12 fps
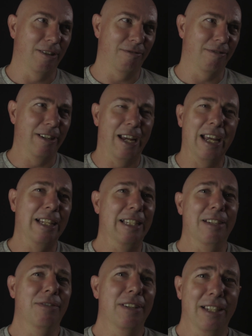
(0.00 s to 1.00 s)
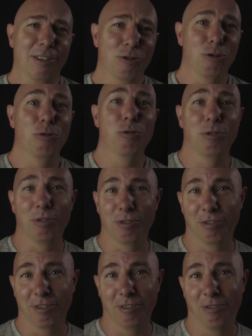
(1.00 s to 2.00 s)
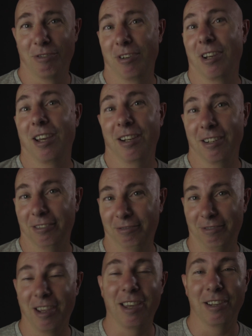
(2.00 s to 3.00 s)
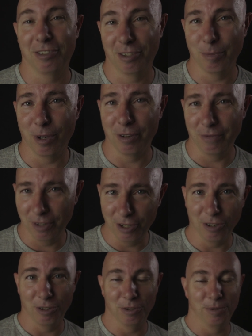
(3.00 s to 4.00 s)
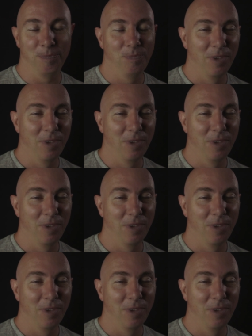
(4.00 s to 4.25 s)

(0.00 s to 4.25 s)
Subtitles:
creativity juices that create ASMR videos.